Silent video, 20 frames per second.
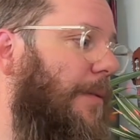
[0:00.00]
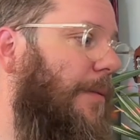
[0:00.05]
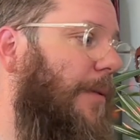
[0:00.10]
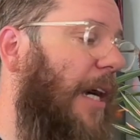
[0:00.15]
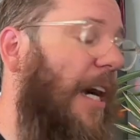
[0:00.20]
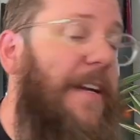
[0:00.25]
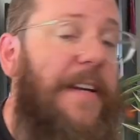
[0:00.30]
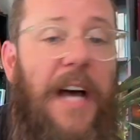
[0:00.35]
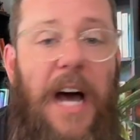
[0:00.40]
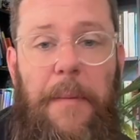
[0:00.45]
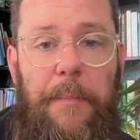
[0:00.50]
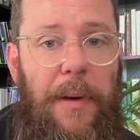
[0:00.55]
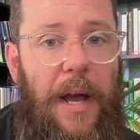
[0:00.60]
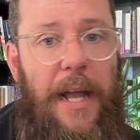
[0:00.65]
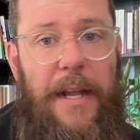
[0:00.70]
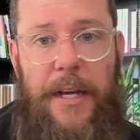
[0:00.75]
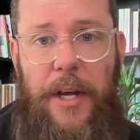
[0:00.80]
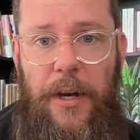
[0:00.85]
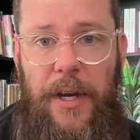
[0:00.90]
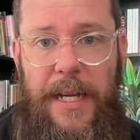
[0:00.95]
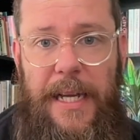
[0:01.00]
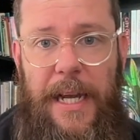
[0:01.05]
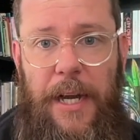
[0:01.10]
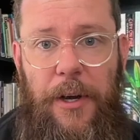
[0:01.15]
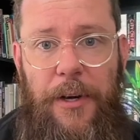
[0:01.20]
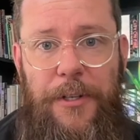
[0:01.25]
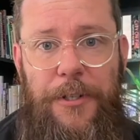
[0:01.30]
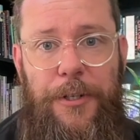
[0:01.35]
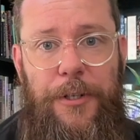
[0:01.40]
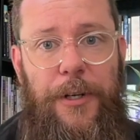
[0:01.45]
non-binary
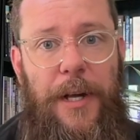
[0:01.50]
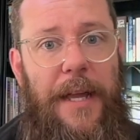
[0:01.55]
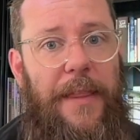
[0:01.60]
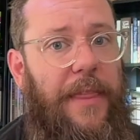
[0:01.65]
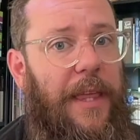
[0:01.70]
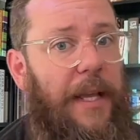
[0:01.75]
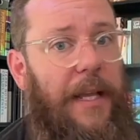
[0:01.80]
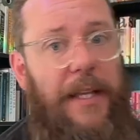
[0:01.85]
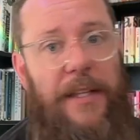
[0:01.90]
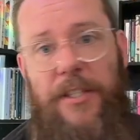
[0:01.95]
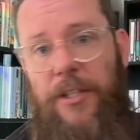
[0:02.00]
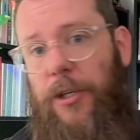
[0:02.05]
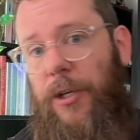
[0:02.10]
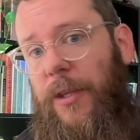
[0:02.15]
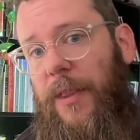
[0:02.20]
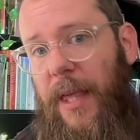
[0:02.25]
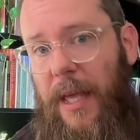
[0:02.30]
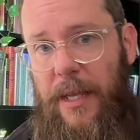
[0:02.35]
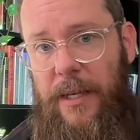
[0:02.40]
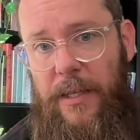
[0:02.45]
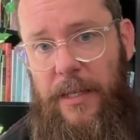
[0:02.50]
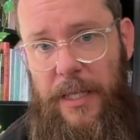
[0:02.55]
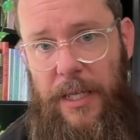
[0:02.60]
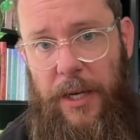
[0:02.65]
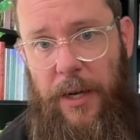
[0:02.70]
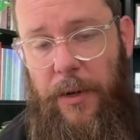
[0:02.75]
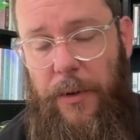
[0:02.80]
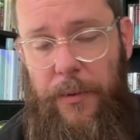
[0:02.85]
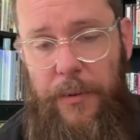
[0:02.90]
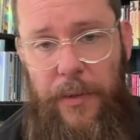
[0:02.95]
character. I think it's good that
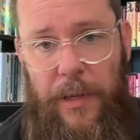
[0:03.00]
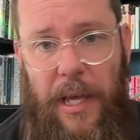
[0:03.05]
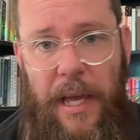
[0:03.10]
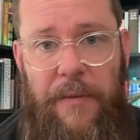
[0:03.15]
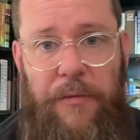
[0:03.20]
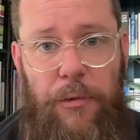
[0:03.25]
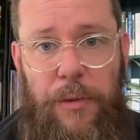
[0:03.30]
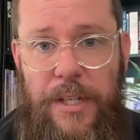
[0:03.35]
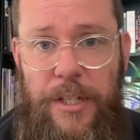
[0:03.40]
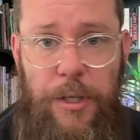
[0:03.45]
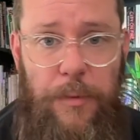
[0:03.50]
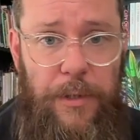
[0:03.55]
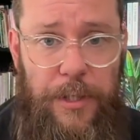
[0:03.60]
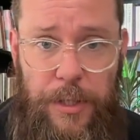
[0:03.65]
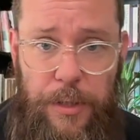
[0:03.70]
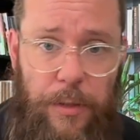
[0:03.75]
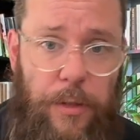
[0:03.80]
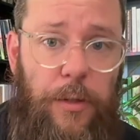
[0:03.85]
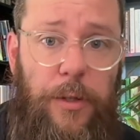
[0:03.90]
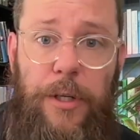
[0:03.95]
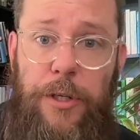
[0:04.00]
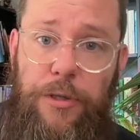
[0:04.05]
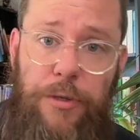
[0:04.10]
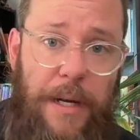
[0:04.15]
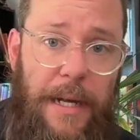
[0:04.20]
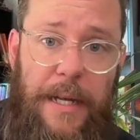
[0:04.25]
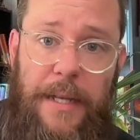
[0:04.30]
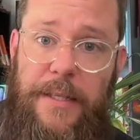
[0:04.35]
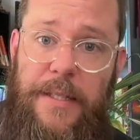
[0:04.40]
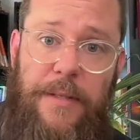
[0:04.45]
Evaristo wants to include a
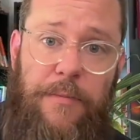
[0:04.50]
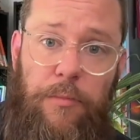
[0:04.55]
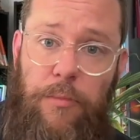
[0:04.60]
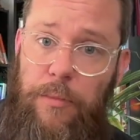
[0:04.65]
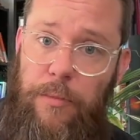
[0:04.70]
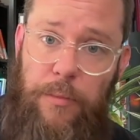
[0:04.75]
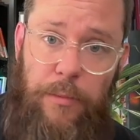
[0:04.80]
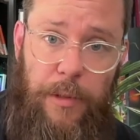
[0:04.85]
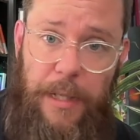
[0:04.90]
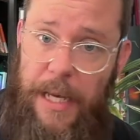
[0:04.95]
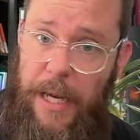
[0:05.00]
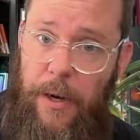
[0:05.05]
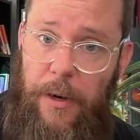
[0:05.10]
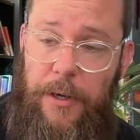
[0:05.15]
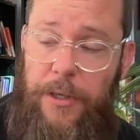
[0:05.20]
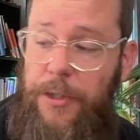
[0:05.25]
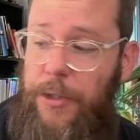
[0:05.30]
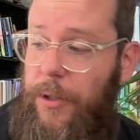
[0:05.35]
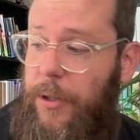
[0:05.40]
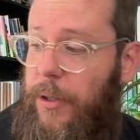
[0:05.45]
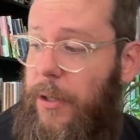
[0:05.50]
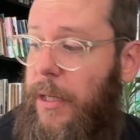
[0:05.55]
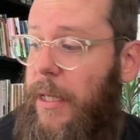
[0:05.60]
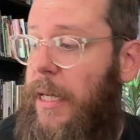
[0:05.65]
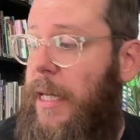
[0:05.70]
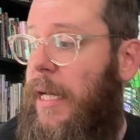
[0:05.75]
trans character,